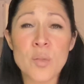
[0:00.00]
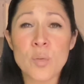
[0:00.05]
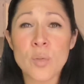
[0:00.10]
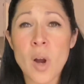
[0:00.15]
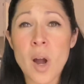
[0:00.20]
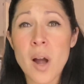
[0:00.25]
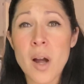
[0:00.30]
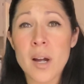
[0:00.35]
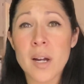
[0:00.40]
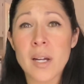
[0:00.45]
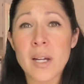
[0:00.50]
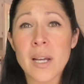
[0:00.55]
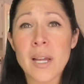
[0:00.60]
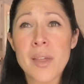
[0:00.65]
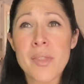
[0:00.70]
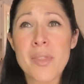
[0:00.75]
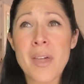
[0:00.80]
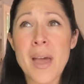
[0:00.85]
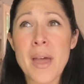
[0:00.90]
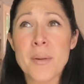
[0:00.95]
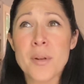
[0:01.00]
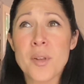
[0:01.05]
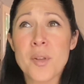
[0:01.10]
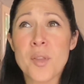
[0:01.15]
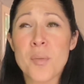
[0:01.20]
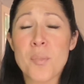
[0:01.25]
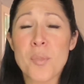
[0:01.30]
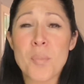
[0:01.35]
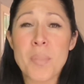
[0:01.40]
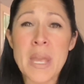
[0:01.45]
wrong, that
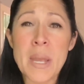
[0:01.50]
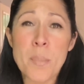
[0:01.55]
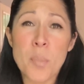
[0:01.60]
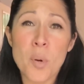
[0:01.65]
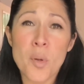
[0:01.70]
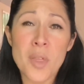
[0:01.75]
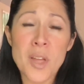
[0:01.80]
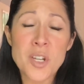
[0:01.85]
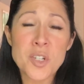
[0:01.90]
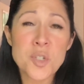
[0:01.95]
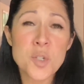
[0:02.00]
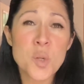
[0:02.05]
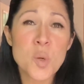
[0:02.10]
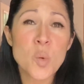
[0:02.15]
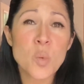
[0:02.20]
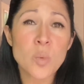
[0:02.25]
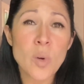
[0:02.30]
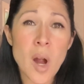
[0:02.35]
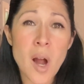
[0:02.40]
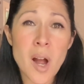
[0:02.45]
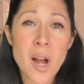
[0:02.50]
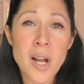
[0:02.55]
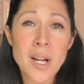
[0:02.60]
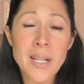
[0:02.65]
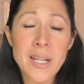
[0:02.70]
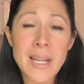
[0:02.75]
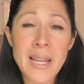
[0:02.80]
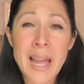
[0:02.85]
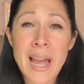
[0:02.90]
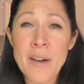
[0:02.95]
people that do
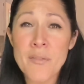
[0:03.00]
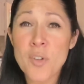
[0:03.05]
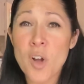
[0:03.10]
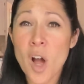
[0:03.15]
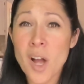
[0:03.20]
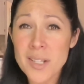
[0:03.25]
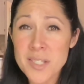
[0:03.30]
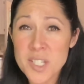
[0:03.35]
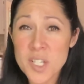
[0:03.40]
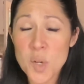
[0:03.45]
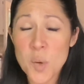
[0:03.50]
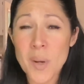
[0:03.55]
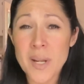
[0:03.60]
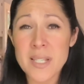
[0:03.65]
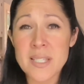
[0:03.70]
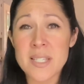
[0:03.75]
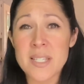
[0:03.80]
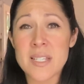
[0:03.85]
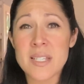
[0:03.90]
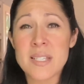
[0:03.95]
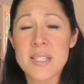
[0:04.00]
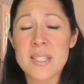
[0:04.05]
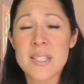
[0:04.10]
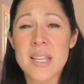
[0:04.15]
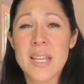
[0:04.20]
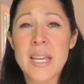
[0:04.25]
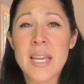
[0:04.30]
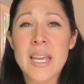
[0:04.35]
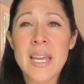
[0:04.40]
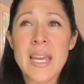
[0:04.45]
wrong have consequences,
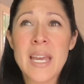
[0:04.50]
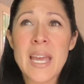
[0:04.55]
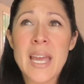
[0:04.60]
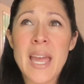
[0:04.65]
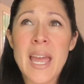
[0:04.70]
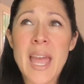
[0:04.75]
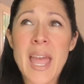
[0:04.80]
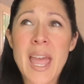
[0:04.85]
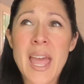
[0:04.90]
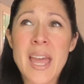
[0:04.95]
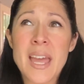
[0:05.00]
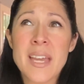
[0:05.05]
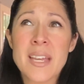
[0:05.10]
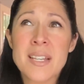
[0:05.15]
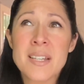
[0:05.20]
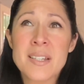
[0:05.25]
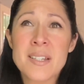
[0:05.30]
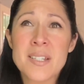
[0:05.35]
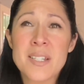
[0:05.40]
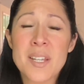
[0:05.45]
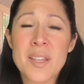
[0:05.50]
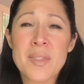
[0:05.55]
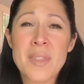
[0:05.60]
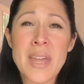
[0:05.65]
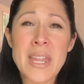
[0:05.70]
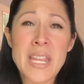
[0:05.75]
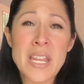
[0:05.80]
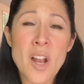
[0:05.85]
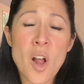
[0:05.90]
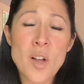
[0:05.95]
and
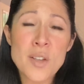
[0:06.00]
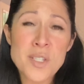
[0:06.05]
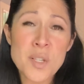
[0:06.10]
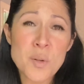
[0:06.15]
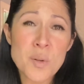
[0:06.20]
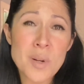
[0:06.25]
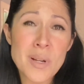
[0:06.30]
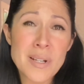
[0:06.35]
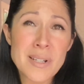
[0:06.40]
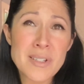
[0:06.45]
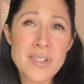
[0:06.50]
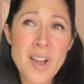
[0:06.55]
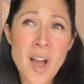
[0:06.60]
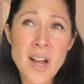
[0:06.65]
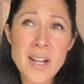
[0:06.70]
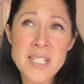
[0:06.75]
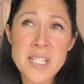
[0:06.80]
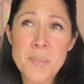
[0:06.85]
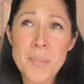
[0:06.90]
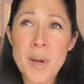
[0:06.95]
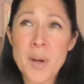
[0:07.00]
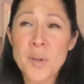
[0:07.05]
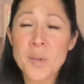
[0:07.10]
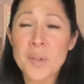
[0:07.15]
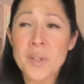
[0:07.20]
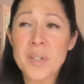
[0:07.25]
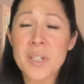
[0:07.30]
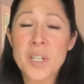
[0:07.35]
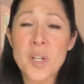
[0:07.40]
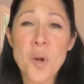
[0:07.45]
that it also talks
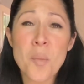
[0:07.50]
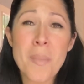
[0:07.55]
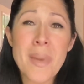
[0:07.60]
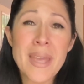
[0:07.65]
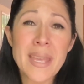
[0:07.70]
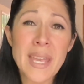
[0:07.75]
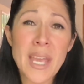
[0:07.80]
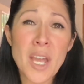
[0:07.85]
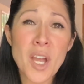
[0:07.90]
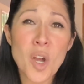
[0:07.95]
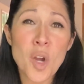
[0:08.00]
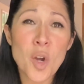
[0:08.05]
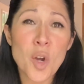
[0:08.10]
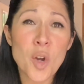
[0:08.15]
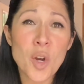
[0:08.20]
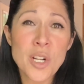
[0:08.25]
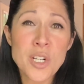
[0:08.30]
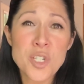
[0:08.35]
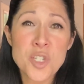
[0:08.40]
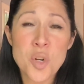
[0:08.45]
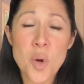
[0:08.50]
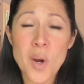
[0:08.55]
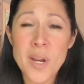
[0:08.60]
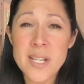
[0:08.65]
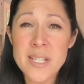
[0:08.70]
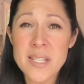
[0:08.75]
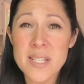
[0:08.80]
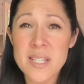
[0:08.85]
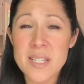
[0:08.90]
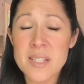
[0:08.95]
about, making good
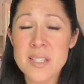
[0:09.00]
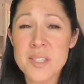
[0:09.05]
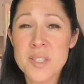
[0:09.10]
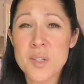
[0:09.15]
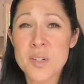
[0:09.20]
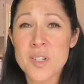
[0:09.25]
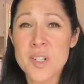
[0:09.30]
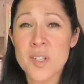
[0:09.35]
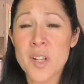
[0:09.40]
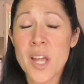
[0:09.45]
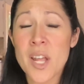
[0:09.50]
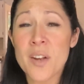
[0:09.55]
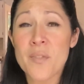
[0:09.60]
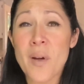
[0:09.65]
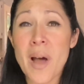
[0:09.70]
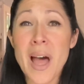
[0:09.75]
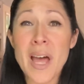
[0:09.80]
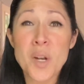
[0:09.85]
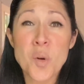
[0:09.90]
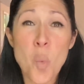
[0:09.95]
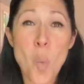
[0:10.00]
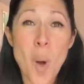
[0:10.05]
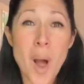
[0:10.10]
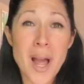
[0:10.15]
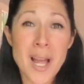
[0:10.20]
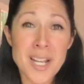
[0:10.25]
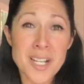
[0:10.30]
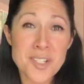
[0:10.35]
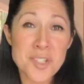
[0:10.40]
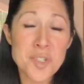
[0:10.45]
choices. There's a lot of
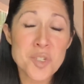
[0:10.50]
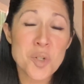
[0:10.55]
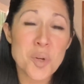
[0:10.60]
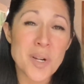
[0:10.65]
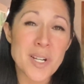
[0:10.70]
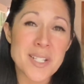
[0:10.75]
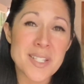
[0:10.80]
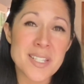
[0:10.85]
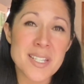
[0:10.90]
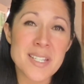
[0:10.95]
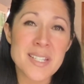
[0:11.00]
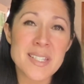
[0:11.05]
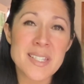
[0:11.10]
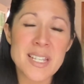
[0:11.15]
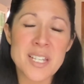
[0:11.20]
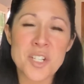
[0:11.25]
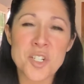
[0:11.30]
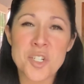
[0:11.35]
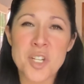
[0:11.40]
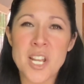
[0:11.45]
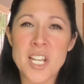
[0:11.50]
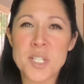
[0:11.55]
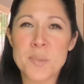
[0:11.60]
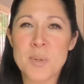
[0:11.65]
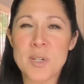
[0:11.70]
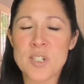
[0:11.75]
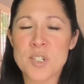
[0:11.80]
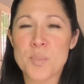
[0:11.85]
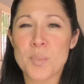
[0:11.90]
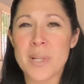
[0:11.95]
unwise choices in
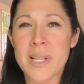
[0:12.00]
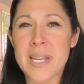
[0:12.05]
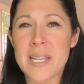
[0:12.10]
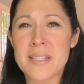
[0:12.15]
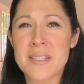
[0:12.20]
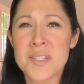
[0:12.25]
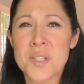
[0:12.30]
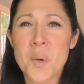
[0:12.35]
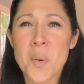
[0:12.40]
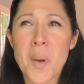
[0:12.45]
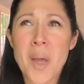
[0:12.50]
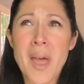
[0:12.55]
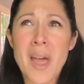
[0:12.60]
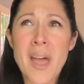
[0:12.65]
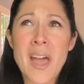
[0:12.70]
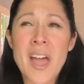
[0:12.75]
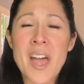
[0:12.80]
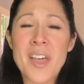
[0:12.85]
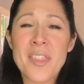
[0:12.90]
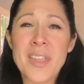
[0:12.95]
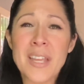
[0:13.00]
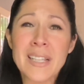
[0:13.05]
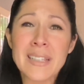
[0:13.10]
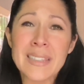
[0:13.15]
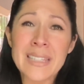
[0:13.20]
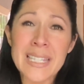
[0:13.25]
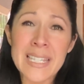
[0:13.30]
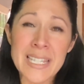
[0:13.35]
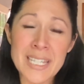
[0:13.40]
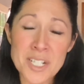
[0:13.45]
Shakespeare's plays. So they
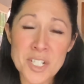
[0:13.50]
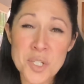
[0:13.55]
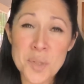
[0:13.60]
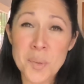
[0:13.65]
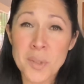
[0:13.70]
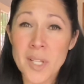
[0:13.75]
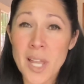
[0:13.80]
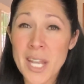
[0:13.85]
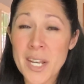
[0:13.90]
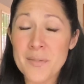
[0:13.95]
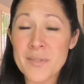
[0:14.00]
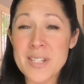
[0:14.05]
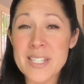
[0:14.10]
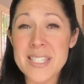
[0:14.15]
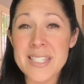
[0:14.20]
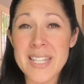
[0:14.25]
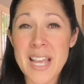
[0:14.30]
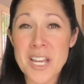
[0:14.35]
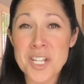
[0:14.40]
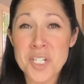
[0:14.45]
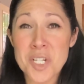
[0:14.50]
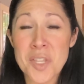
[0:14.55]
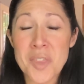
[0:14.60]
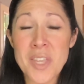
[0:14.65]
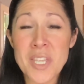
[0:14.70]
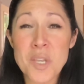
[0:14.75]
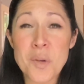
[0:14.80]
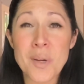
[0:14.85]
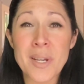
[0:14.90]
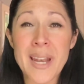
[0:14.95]
lead to a lot of discussion
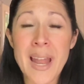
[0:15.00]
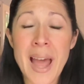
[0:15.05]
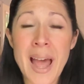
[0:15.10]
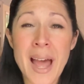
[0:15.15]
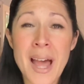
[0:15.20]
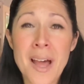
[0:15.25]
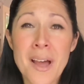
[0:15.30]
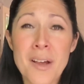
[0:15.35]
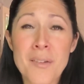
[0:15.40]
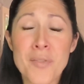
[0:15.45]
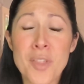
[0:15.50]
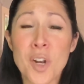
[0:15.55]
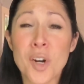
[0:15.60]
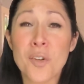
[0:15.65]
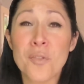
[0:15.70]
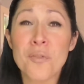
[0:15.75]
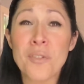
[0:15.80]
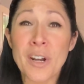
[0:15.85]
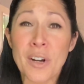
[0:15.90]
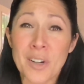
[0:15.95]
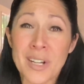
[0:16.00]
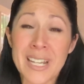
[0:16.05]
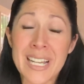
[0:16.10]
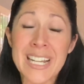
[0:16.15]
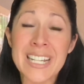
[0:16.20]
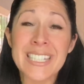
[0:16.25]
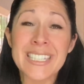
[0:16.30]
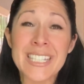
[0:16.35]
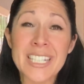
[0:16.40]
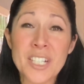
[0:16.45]
that you can have that are very
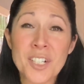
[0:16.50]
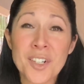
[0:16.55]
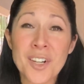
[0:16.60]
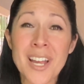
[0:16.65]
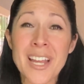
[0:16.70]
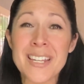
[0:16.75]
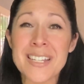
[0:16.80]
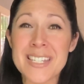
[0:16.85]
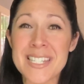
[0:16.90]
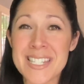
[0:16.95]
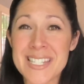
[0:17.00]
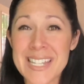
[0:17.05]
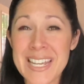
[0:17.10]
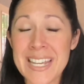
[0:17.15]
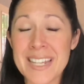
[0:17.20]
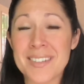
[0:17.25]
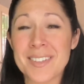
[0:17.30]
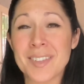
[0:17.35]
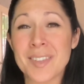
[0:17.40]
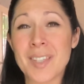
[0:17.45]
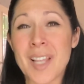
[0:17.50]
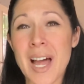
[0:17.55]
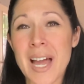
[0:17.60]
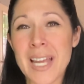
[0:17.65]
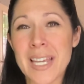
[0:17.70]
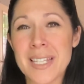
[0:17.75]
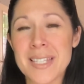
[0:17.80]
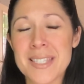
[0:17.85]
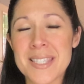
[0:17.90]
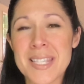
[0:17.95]
clear and distinct
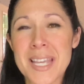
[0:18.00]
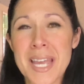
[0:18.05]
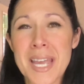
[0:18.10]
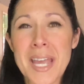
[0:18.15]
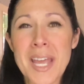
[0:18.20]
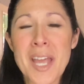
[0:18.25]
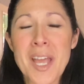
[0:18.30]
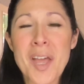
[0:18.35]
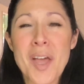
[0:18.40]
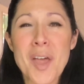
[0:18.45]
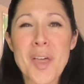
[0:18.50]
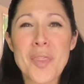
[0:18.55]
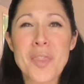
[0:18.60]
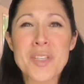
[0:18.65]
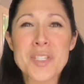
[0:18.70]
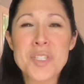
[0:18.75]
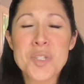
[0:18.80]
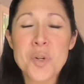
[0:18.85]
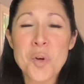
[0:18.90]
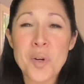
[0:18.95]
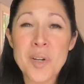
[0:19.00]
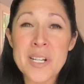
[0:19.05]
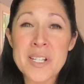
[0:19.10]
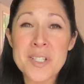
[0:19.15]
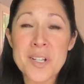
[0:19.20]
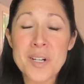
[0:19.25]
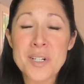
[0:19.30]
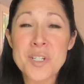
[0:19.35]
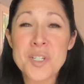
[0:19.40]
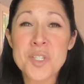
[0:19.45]
lines. The stories
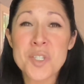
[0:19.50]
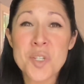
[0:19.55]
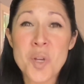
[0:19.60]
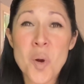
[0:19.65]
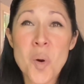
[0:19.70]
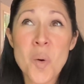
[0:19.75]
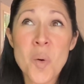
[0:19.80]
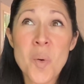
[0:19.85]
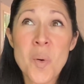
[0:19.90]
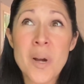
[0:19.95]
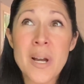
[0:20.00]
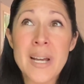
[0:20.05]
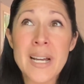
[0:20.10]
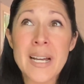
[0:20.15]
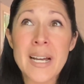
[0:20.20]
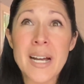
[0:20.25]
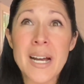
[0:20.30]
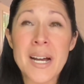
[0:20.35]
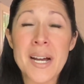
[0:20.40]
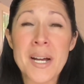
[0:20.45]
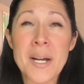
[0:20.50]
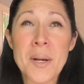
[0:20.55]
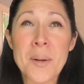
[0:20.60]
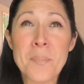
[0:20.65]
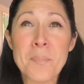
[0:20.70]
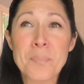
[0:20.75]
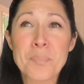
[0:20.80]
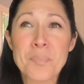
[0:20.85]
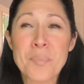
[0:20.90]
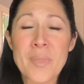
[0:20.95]
are so
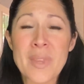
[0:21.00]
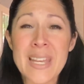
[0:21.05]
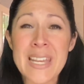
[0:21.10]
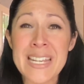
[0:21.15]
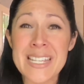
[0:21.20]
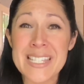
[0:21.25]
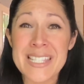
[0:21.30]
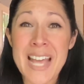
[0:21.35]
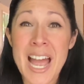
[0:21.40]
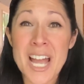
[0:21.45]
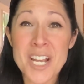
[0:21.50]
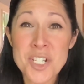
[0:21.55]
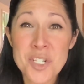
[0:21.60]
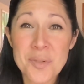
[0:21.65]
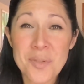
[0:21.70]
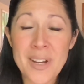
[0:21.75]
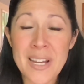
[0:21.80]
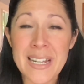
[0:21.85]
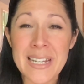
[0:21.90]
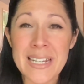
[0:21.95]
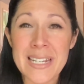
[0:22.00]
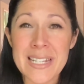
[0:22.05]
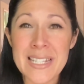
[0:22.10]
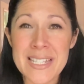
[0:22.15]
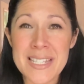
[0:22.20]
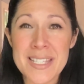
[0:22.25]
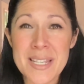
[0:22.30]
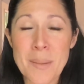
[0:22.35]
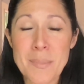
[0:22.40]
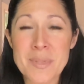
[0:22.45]
exaggerated
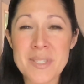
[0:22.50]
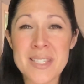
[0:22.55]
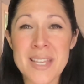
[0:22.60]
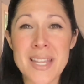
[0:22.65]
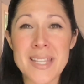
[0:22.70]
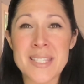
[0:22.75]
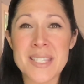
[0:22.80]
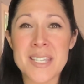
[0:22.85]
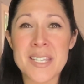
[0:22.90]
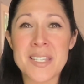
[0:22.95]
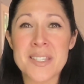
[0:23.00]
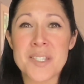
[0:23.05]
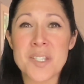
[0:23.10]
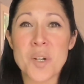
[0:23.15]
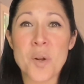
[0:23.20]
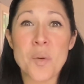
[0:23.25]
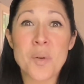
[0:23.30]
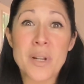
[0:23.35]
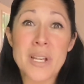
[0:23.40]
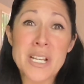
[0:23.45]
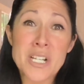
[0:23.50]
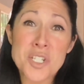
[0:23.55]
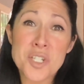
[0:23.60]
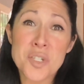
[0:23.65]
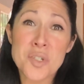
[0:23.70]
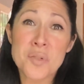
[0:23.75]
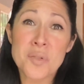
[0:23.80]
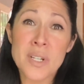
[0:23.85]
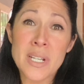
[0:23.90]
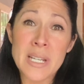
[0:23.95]
in some senses,
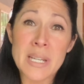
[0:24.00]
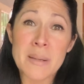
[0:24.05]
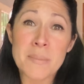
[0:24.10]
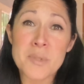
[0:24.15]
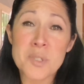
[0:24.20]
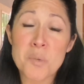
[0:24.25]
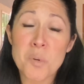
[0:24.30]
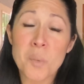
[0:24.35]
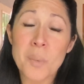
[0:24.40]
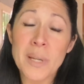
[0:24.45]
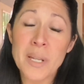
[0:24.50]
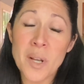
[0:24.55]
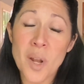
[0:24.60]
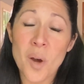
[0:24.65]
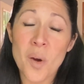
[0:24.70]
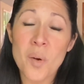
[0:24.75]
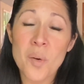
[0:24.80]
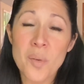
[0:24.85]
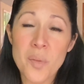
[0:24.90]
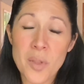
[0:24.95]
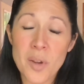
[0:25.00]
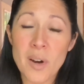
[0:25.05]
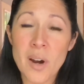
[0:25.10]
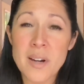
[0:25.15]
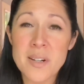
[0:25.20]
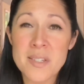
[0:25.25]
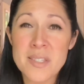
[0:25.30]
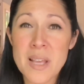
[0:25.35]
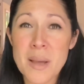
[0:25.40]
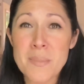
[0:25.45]
extremes where we know there
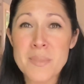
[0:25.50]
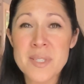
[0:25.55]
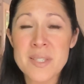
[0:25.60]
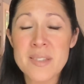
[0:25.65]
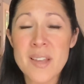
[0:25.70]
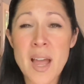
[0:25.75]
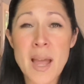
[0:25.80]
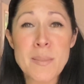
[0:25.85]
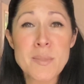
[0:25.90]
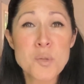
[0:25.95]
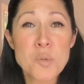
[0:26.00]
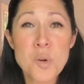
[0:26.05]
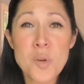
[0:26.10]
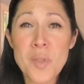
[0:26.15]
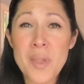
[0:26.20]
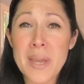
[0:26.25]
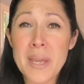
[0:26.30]
are some times where